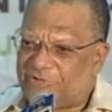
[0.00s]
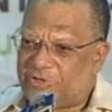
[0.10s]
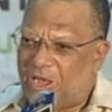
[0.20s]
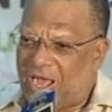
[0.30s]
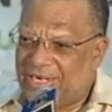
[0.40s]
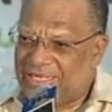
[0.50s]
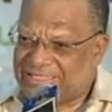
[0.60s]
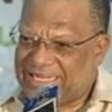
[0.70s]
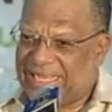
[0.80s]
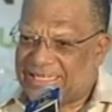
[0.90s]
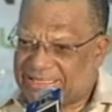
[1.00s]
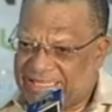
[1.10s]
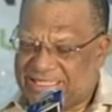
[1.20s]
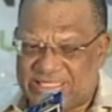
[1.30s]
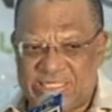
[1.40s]
to undertake
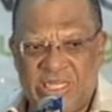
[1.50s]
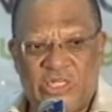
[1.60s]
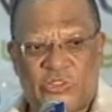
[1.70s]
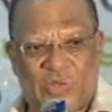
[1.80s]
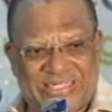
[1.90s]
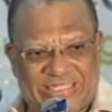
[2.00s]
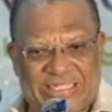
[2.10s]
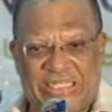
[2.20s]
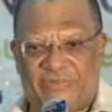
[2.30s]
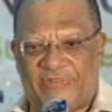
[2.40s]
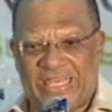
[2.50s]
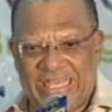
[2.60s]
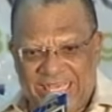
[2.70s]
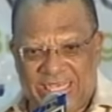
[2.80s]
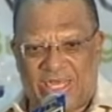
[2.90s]
this to achieve
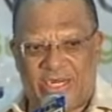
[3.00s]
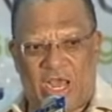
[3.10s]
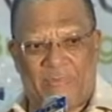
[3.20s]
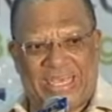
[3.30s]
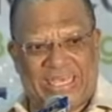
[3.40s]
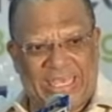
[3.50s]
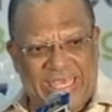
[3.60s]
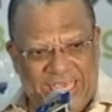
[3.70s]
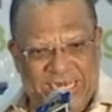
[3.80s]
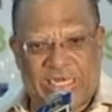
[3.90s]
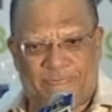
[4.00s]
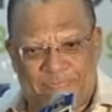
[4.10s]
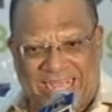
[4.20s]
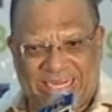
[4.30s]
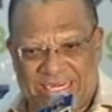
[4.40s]
economic
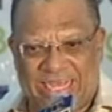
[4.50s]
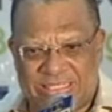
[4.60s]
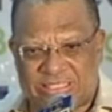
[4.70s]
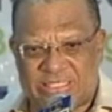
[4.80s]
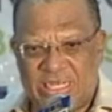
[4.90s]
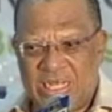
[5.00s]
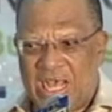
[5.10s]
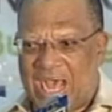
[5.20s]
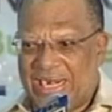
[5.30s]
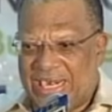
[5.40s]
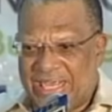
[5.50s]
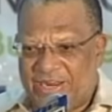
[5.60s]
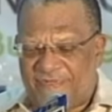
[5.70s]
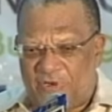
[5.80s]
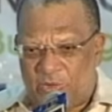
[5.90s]
independence and lay the
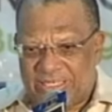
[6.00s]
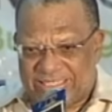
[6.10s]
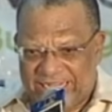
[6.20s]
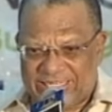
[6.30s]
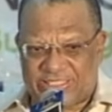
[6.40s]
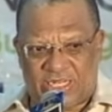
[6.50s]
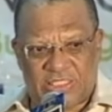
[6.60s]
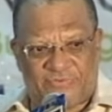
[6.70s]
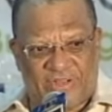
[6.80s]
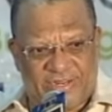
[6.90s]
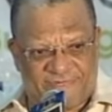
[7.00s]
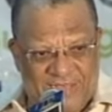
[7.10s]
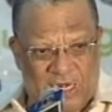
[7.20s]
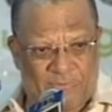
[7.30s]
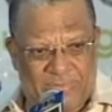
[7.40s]
foundations for
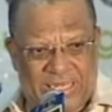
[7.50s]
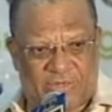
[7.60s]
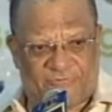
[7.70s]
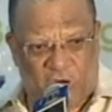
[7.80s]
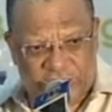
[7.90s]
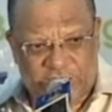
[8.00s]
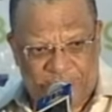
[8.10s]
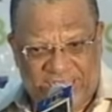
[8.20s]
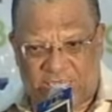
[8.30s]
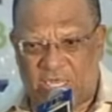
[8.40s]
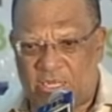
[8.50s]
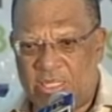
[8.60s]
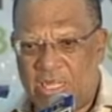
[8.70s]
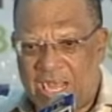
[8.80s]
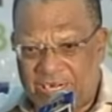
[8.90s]
development for Jamaica
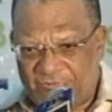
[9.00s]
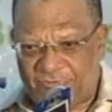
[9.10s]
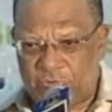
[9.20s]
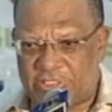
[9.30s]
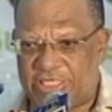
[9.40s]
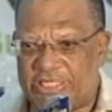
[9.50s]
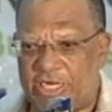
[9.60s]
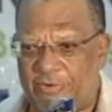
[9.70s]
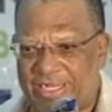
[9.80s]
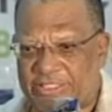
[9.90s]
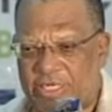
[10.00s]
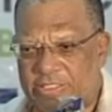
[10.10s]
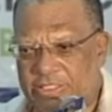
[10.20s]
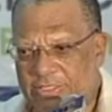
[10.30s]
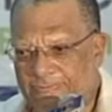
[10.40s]
and the future
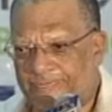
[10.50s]
generations.